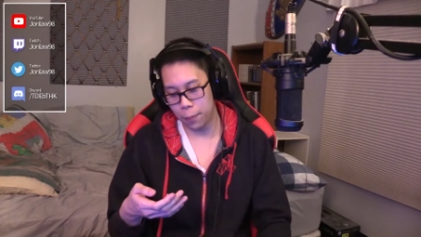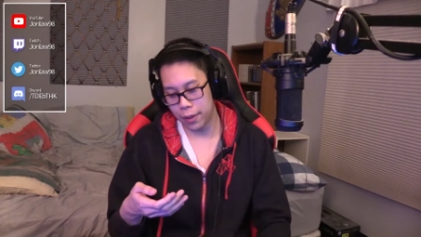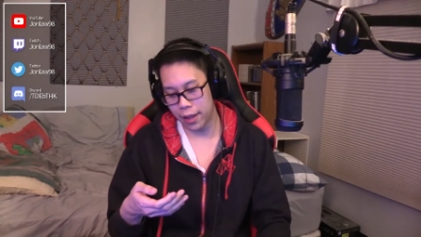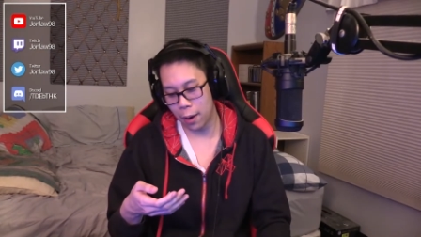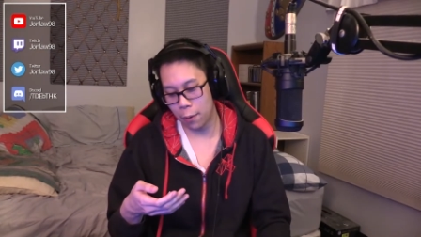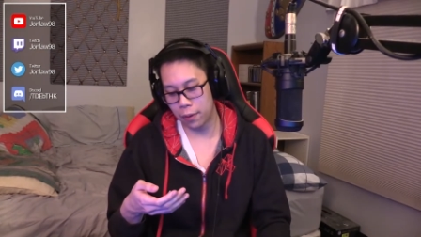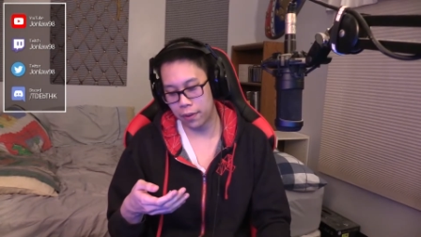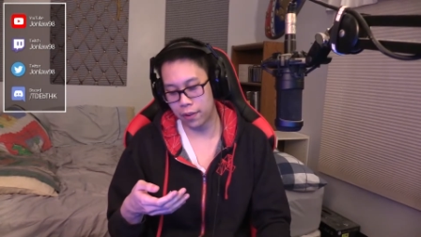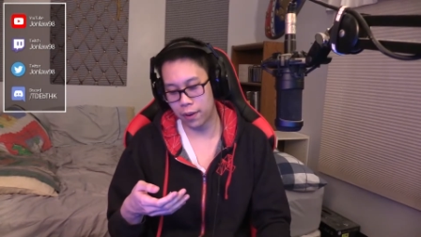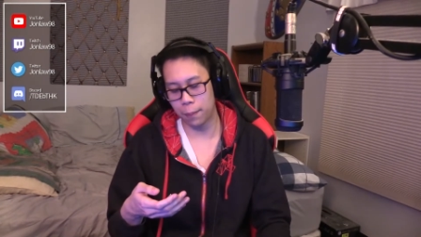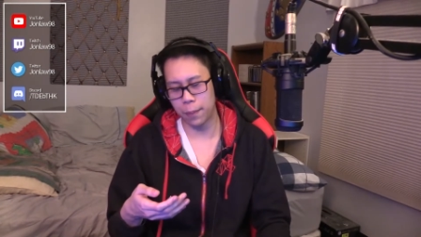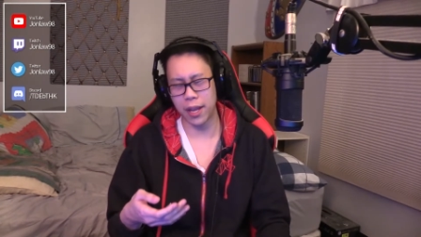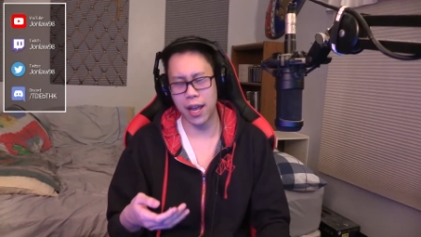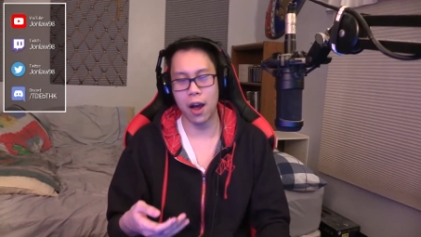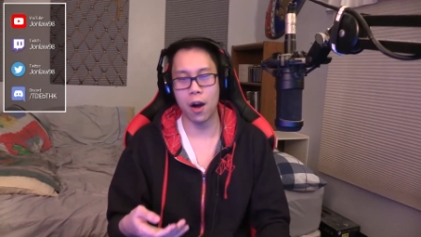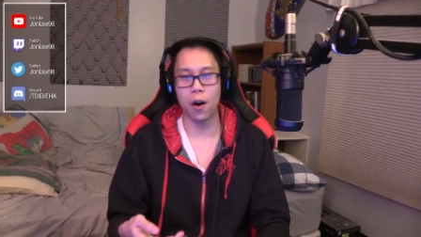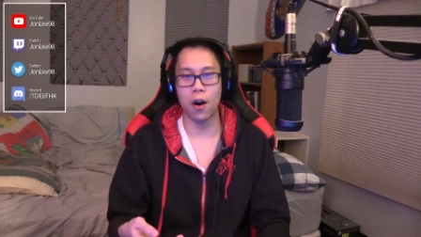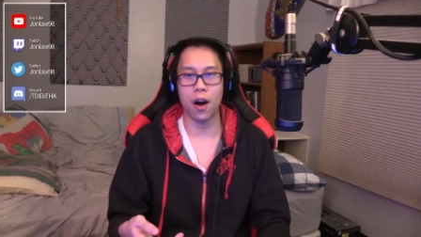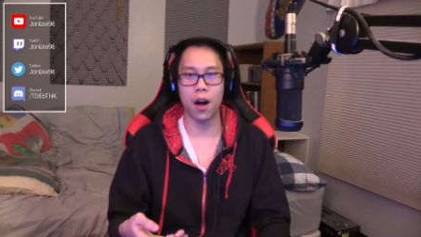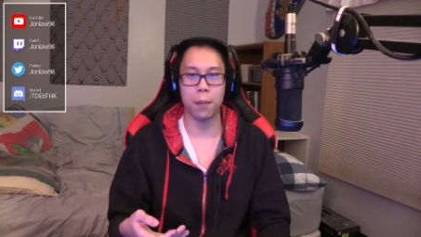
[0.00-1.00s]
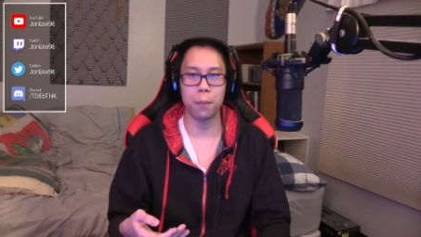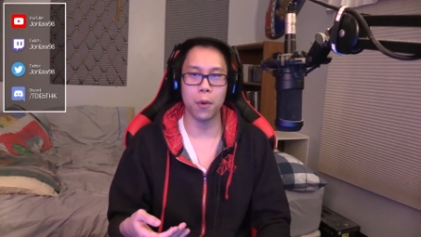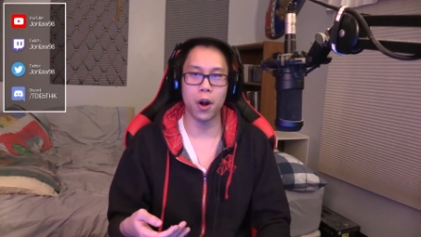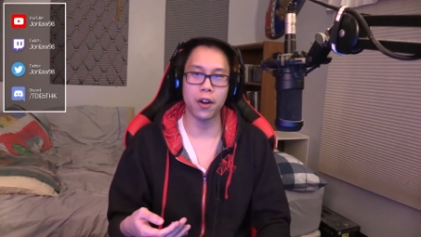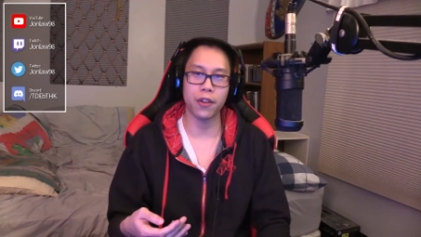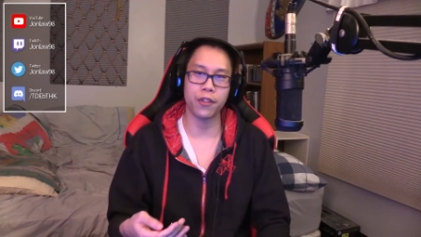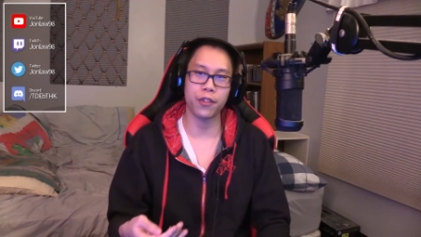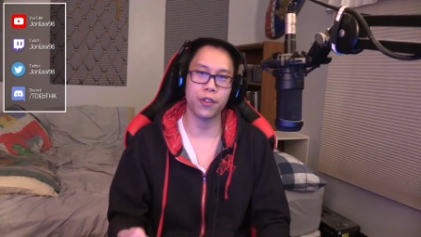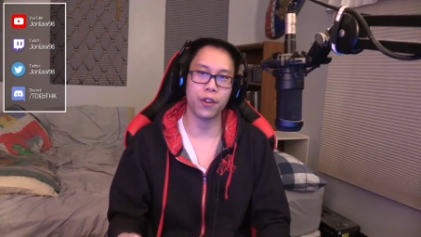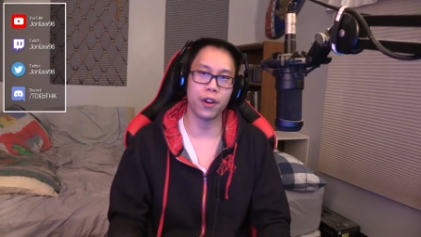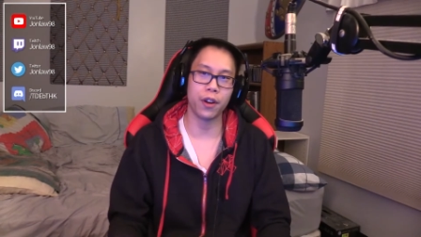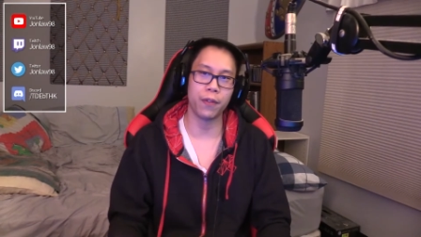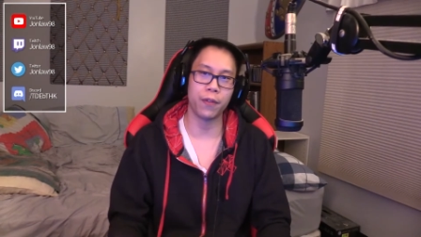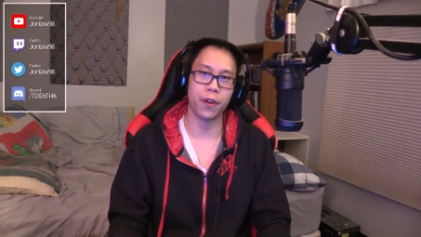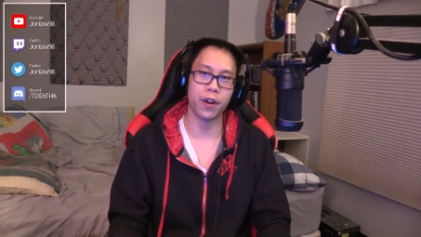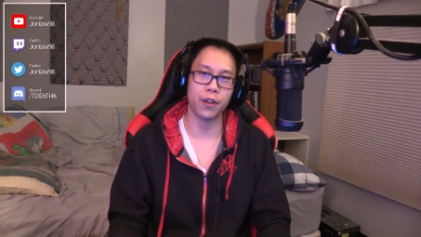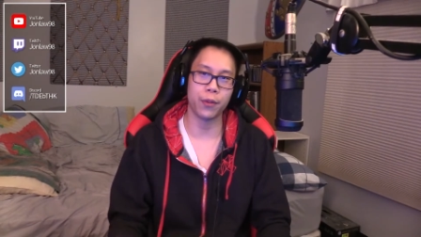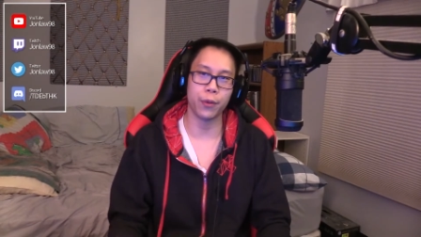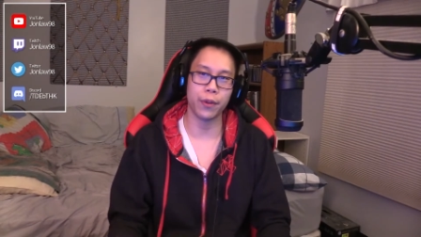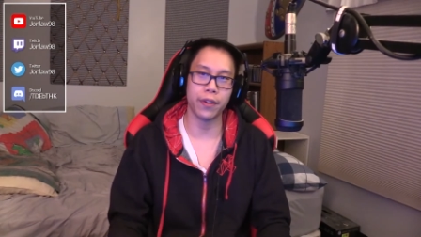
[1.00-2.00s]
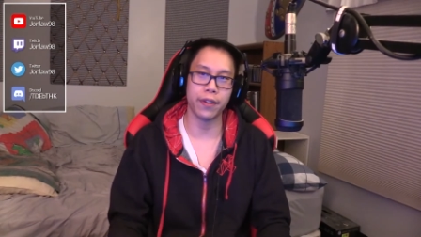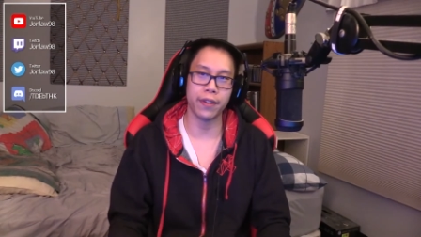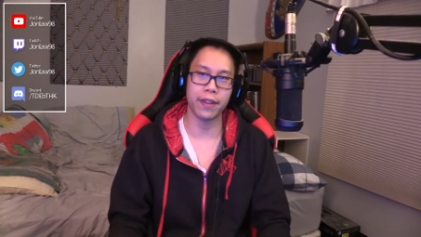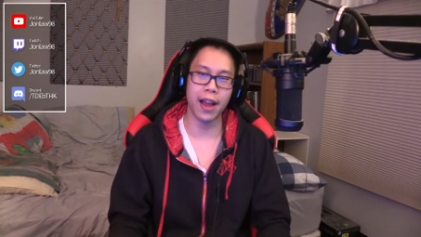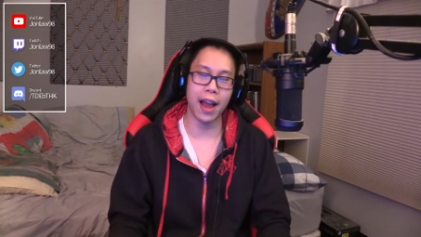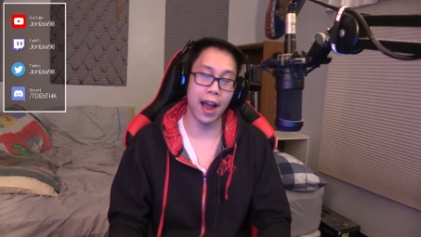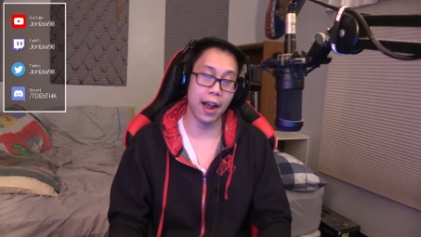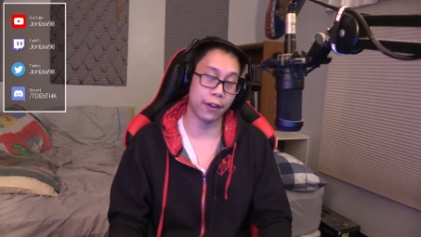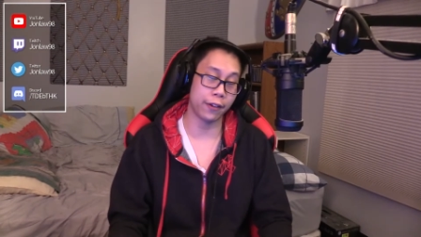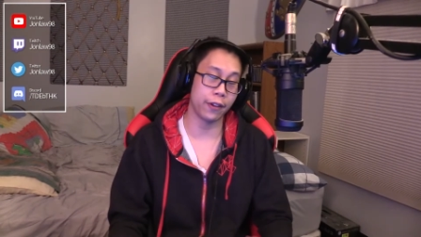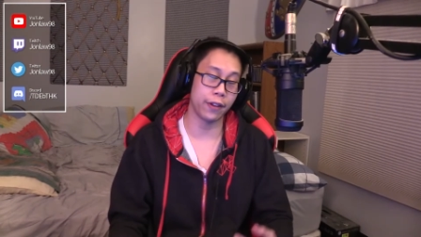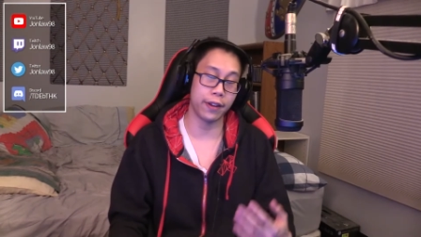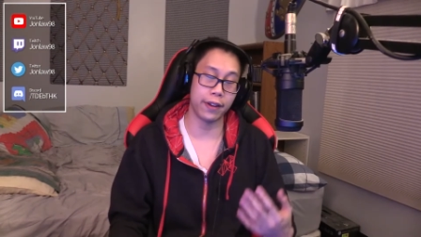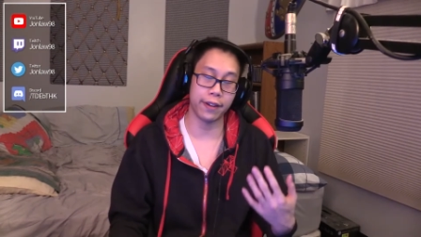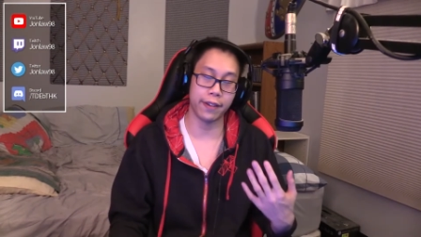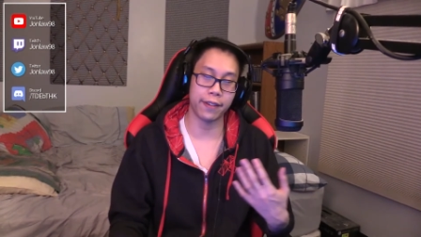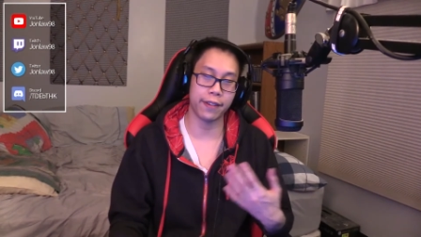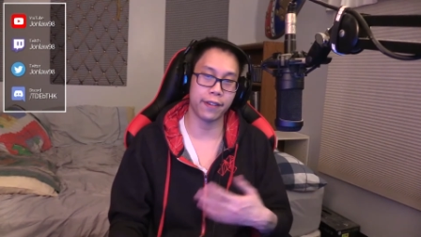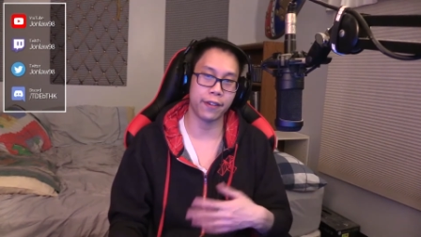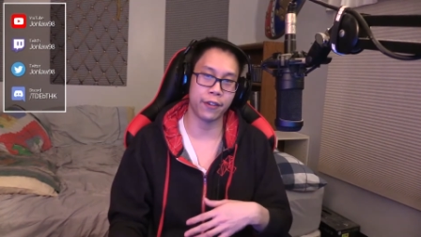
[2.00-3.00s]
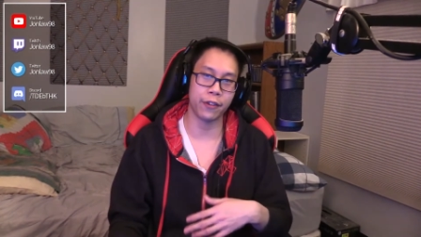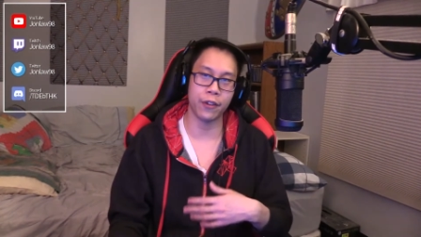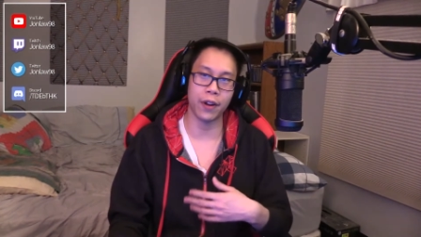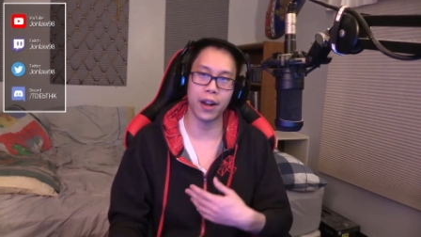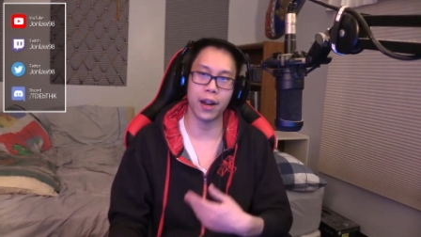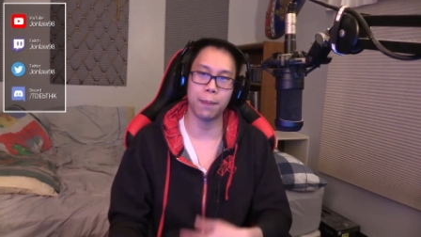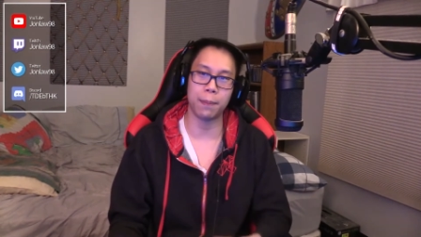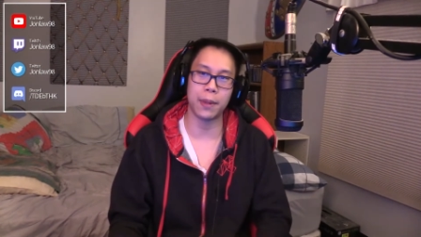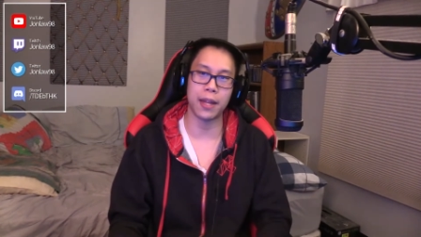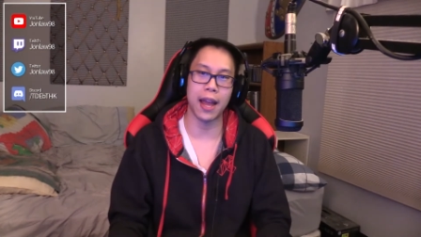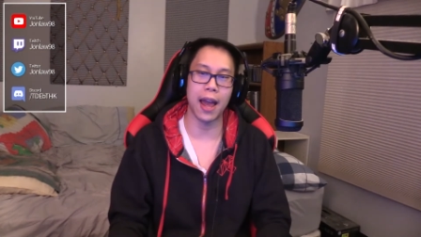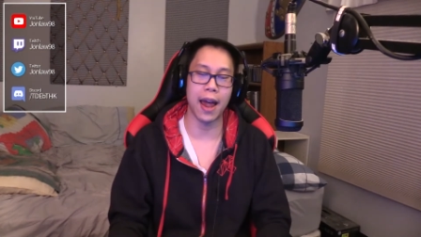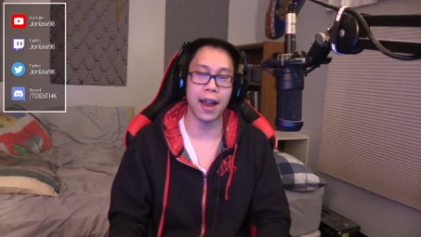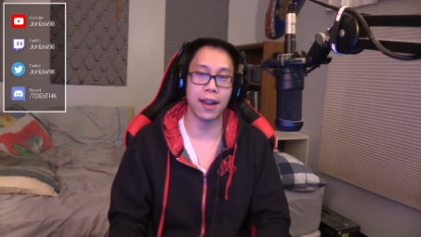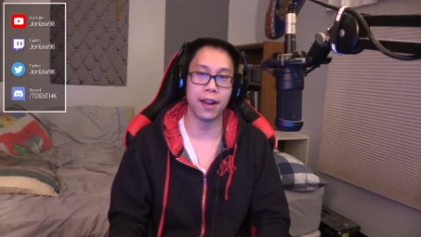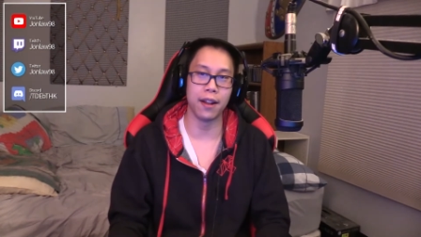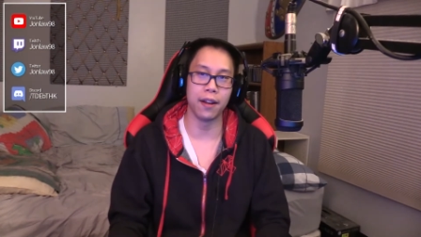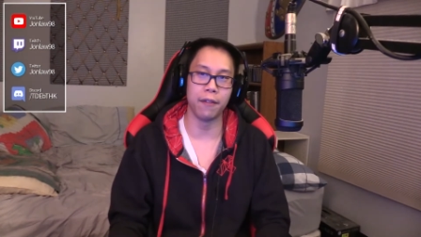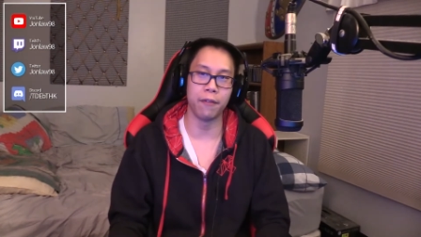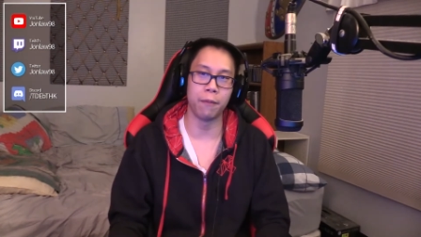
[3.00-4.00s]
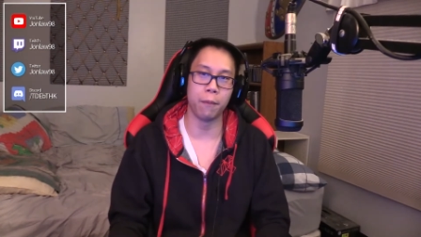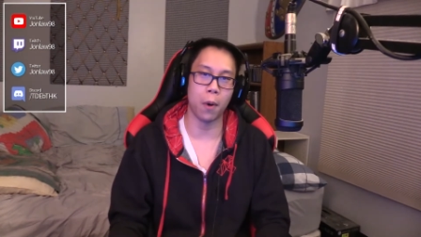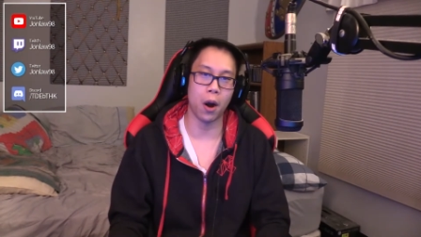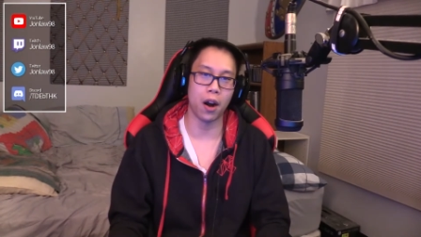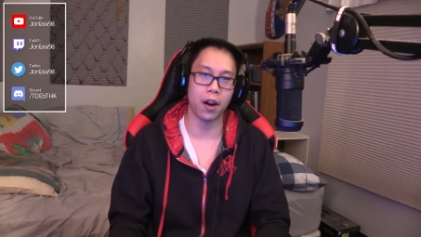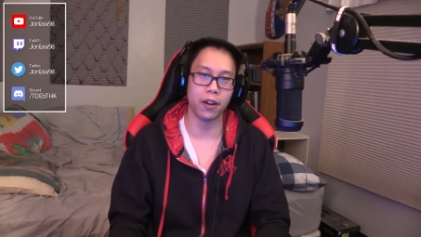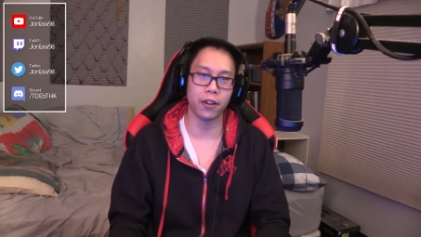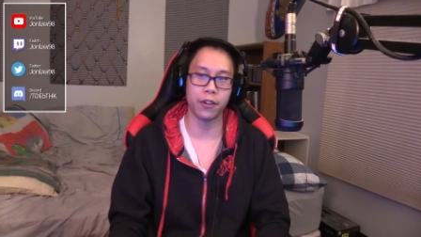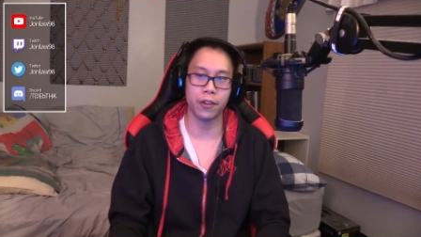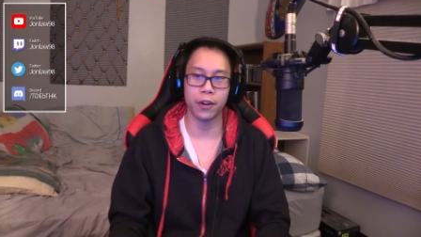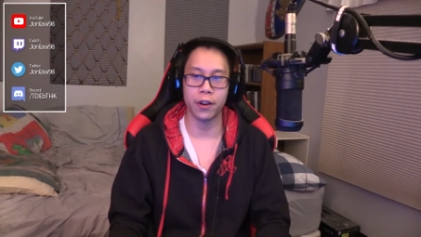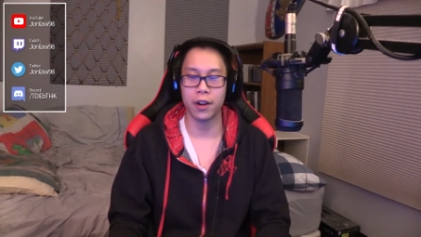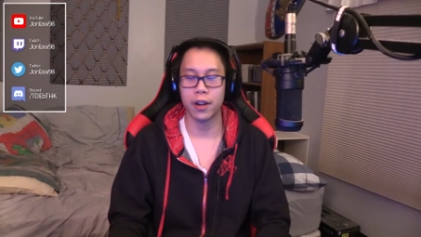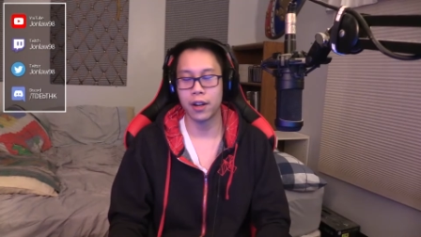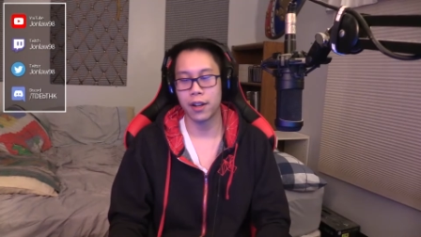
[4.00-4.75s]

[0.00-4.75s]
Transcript: but that one's coming out on March 31st, which is actually just straight up the end of March.